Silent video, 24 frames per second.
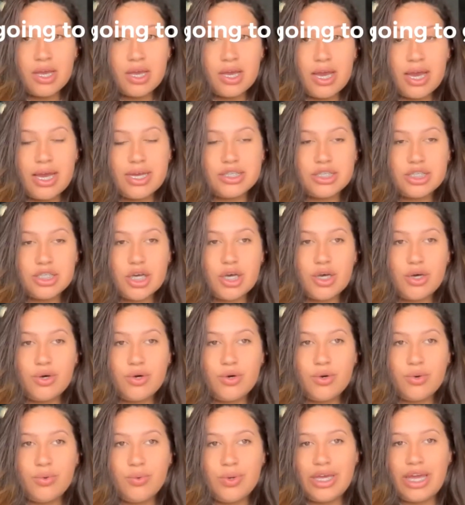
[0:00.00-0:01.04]
And
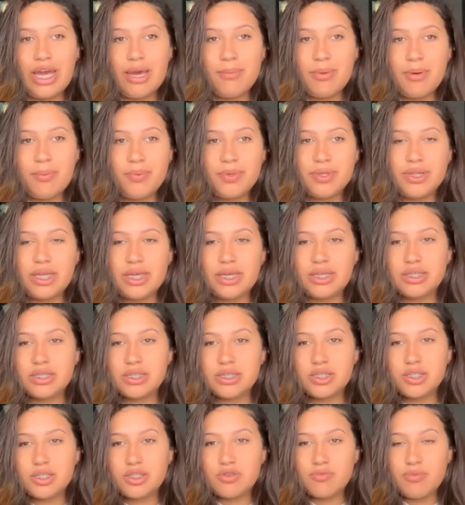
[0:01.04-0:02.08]
so we came up with like
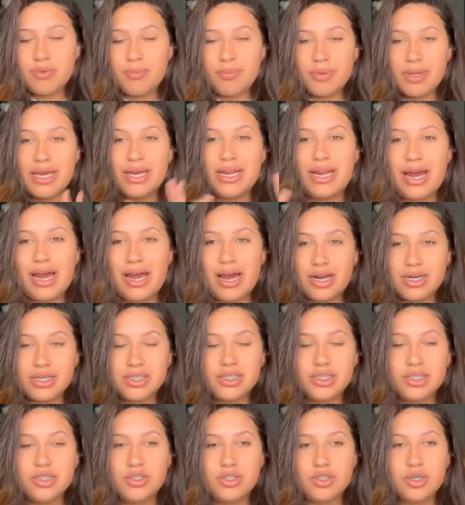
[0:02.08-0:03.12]
this stupid plan. I
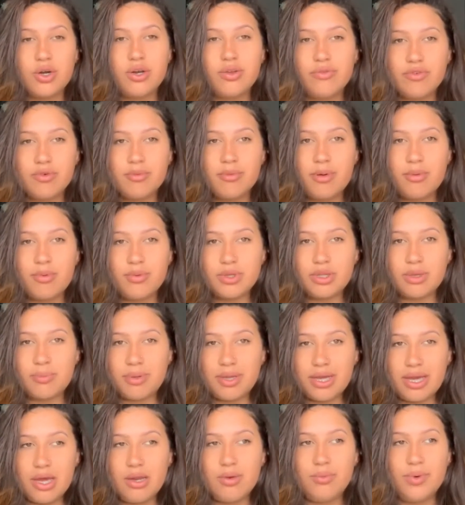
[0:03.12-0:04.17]
honestly don't even remember what the
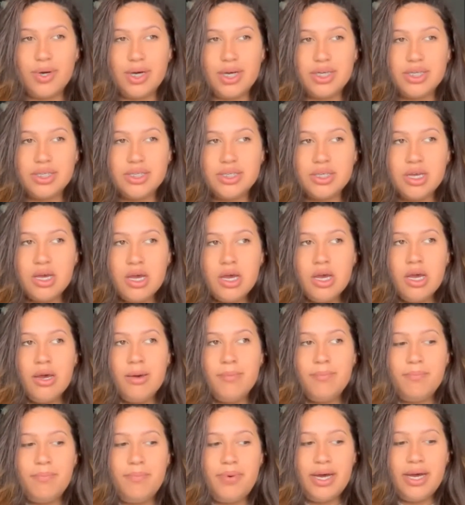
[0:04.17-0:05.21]
plan was,
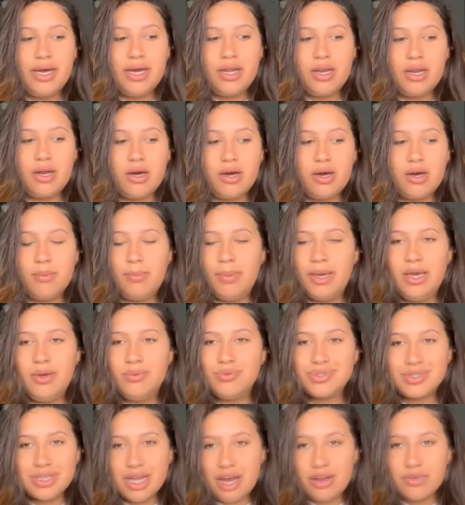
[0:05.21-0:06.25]
but he
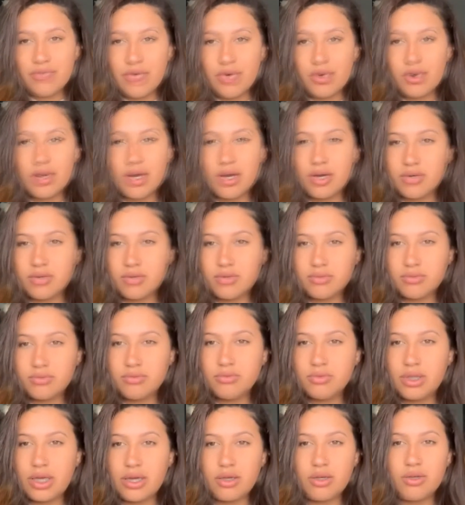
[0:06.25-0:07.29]
was not for it.
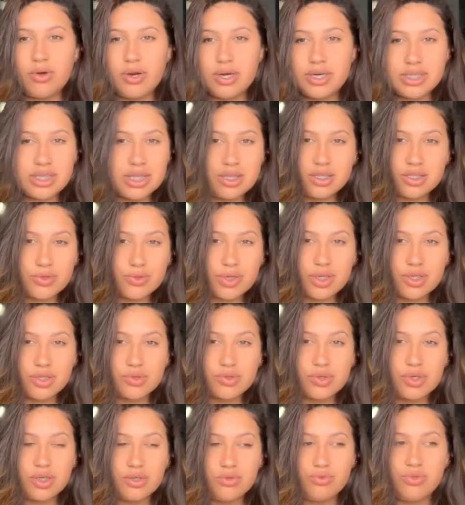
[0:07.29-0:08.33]
Like, you already said that you were gonna do
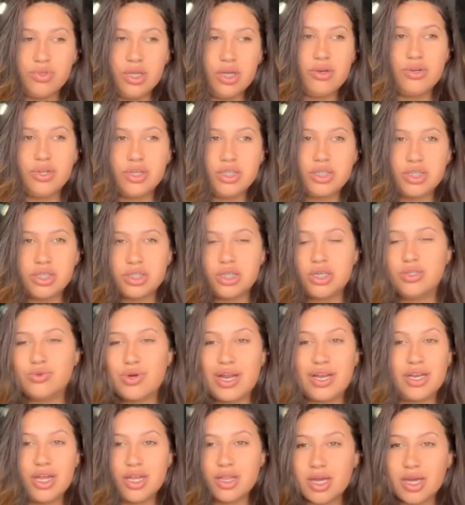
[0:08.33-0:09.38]
it. You literally just said you
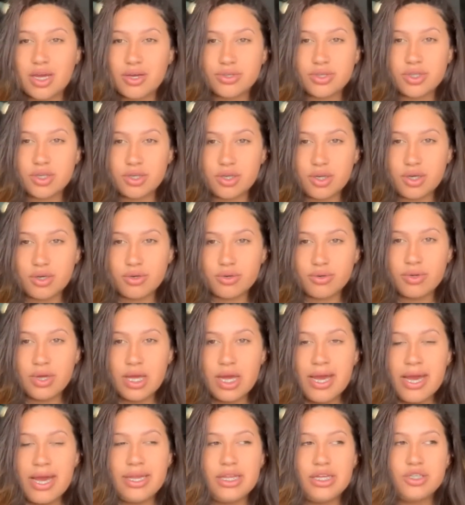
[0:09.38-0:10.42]
had nothing else to do
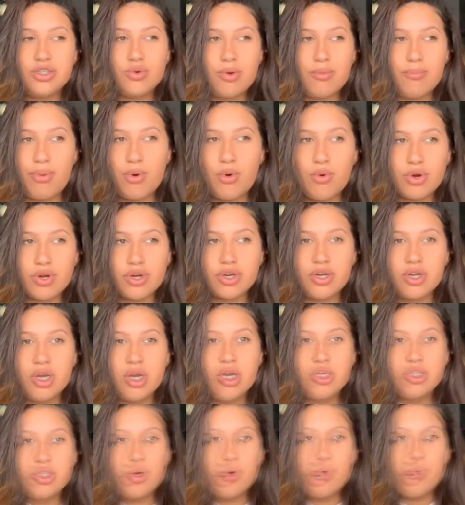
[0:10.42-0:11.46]
and that you were bored.
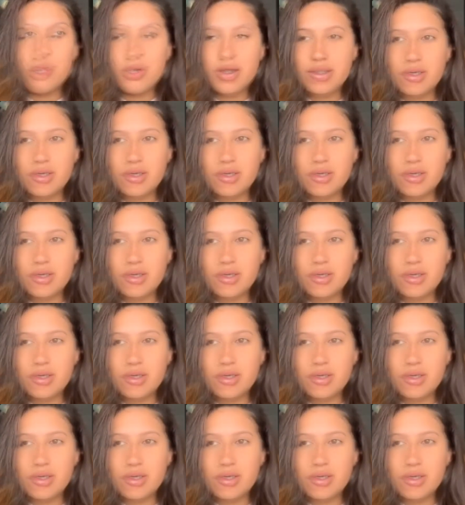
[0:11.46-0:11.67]
So why?